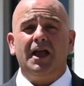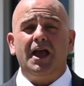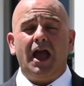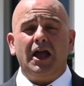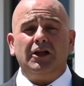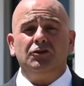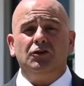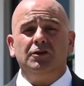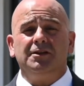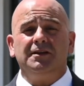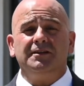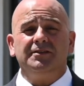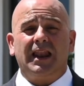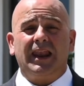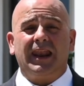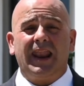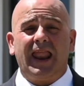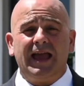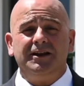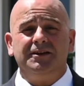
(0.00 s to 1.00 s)
and using the
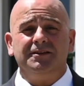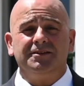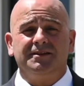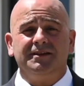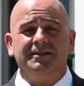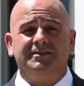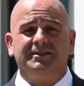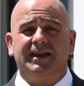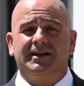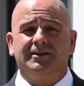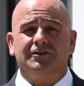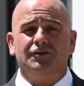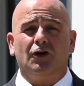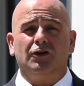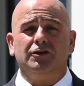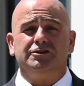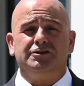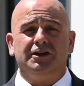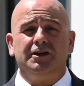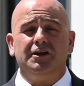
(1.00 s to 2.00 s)
latest in
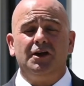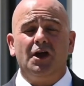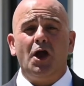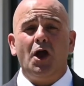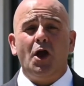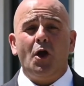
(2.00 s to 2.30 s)
technology,